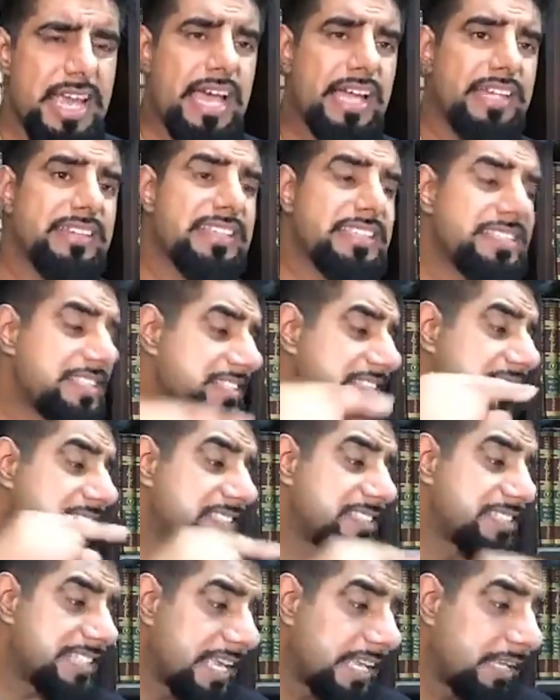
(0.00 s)
And this is the
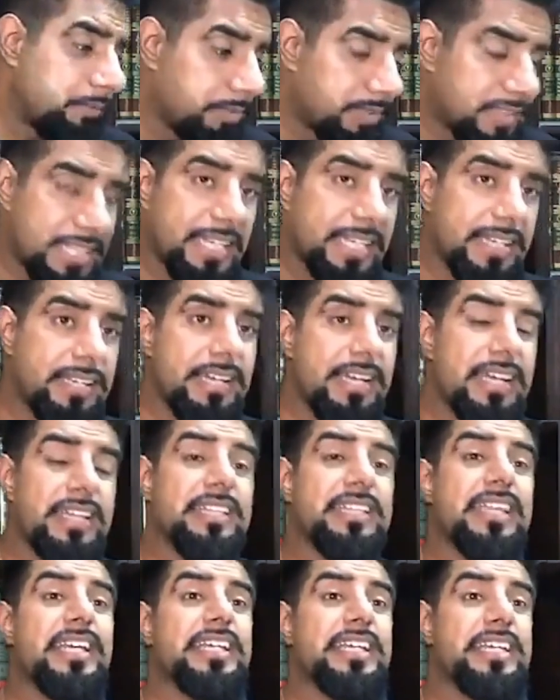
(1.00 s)
same thing
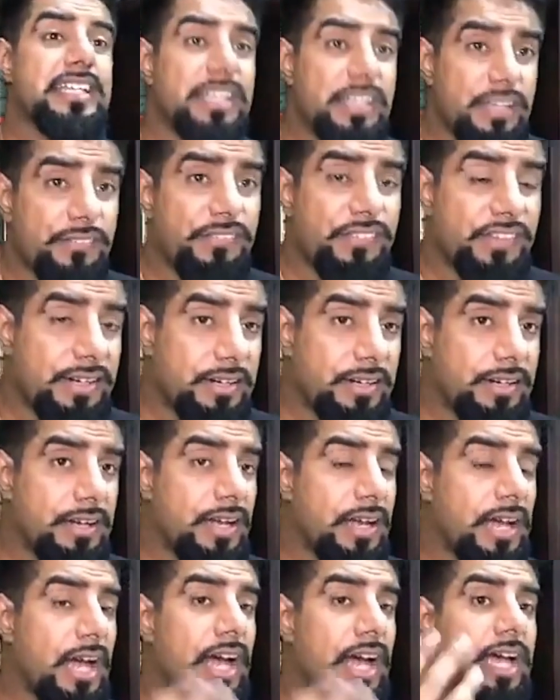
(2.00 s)
that even
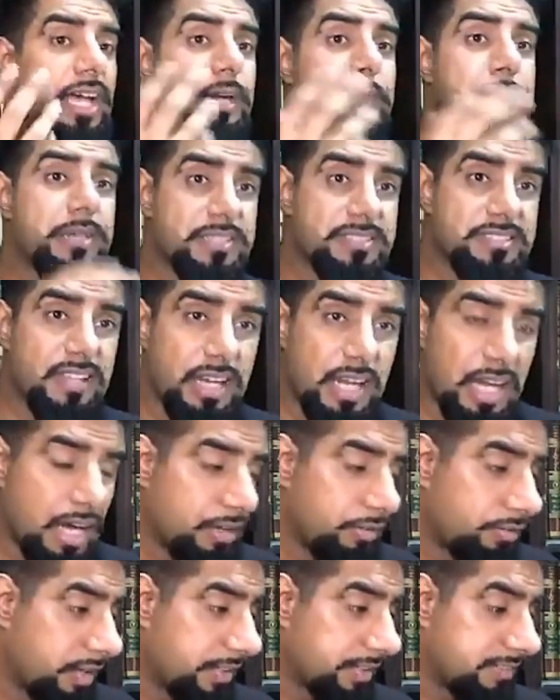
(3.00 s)
Ibn
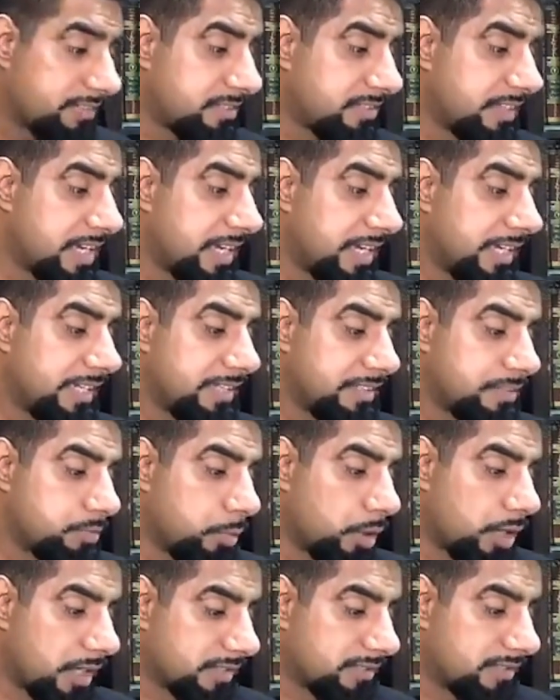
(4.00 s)
Salah writes in his
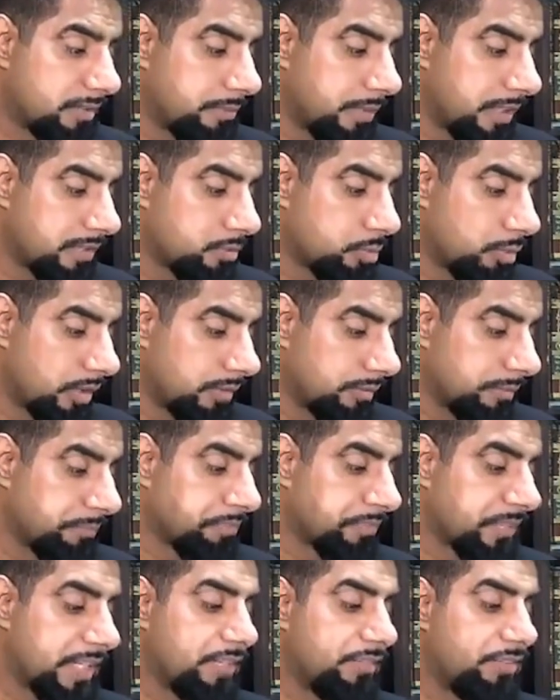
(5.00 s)
Muqaddimah as well.
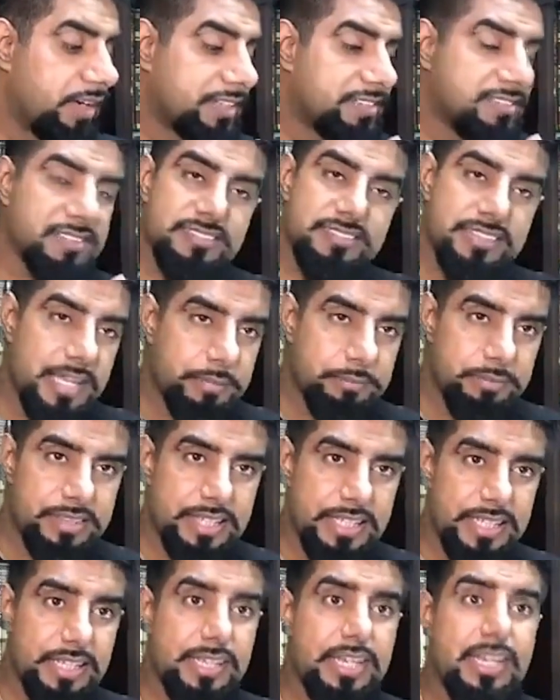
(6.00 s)
He writes the same
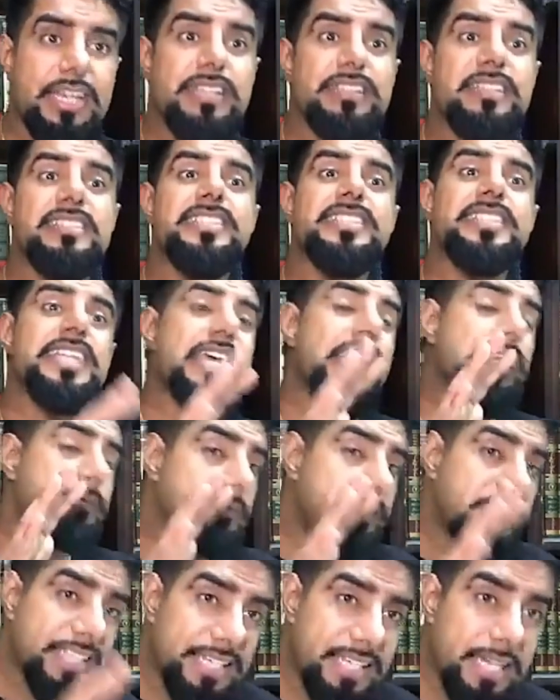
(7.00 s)
thing. The same
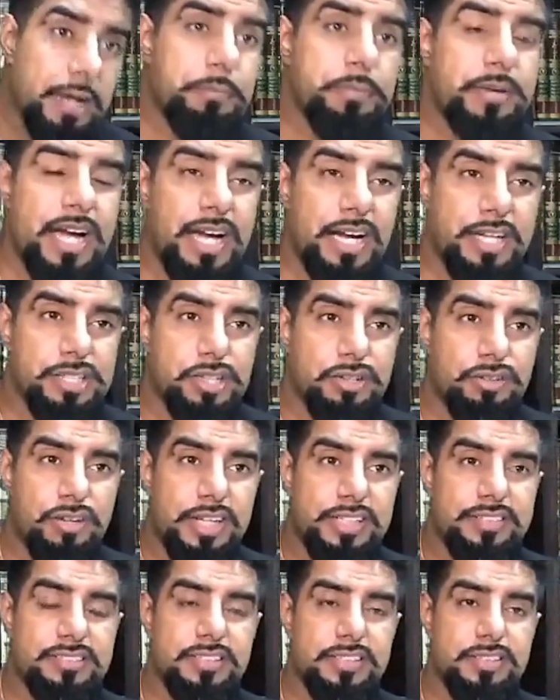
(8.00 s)
thing Ibn Hajar
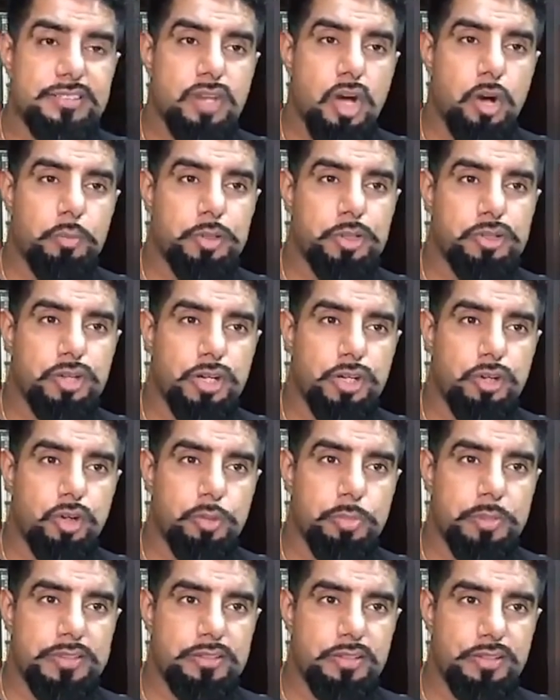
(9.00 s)
writes in his commentary on
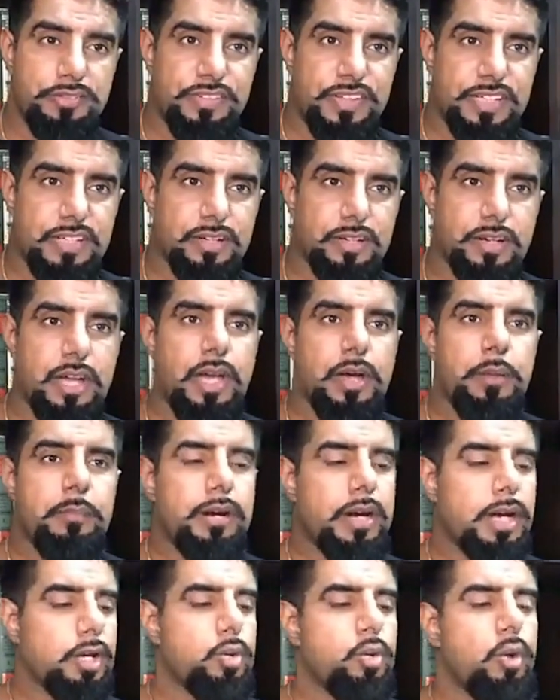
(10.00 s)
Nukhbat al-Fikr.
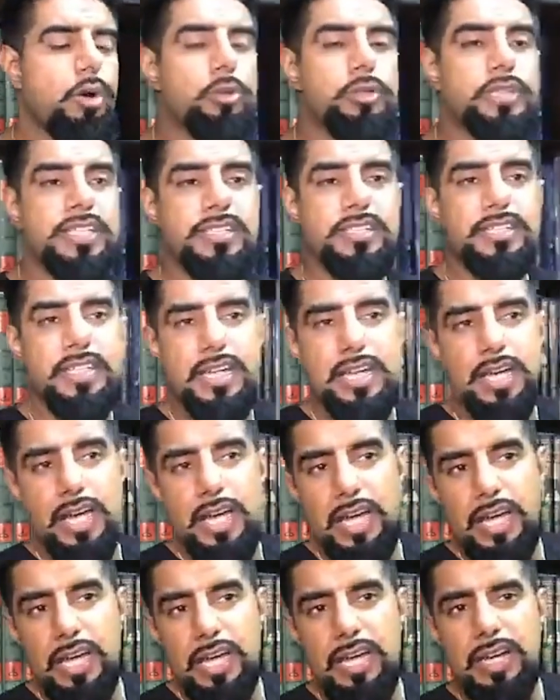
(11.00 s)
But I quoted
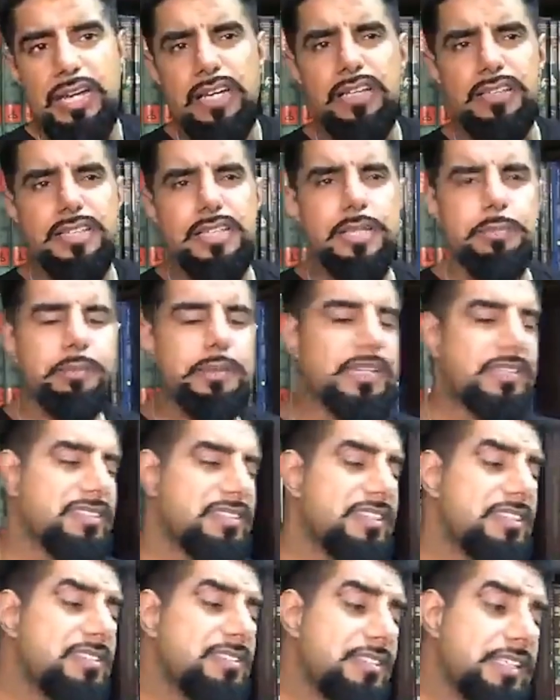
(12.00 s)
Al-Khatib because
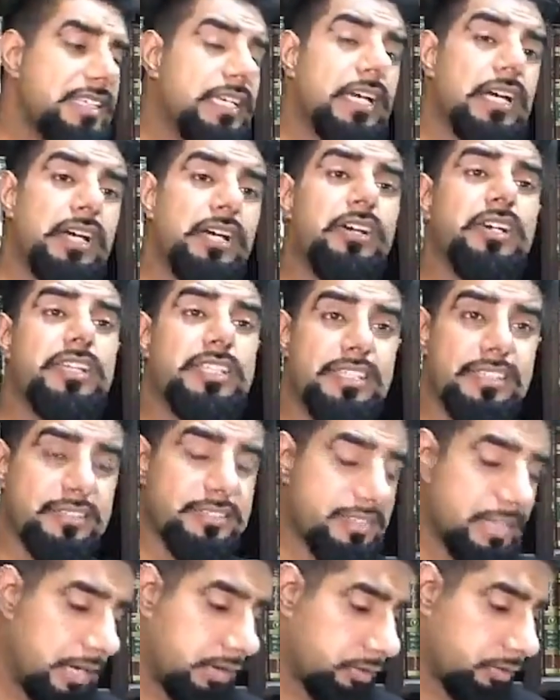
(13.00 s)
he's the
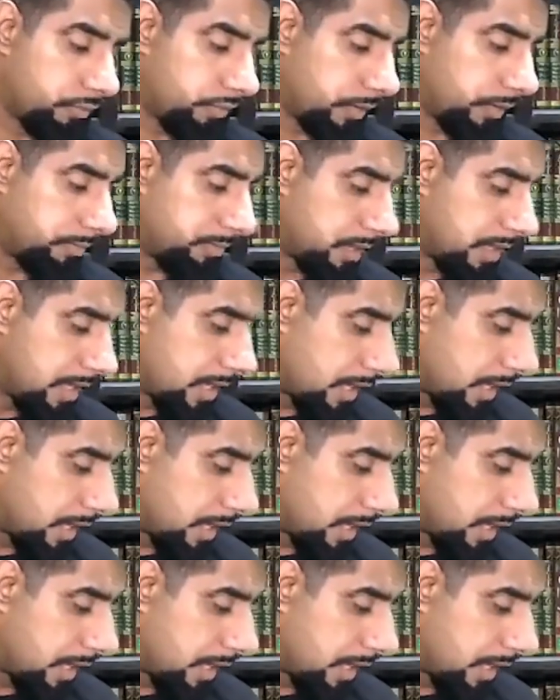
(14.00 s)
earliest out of them.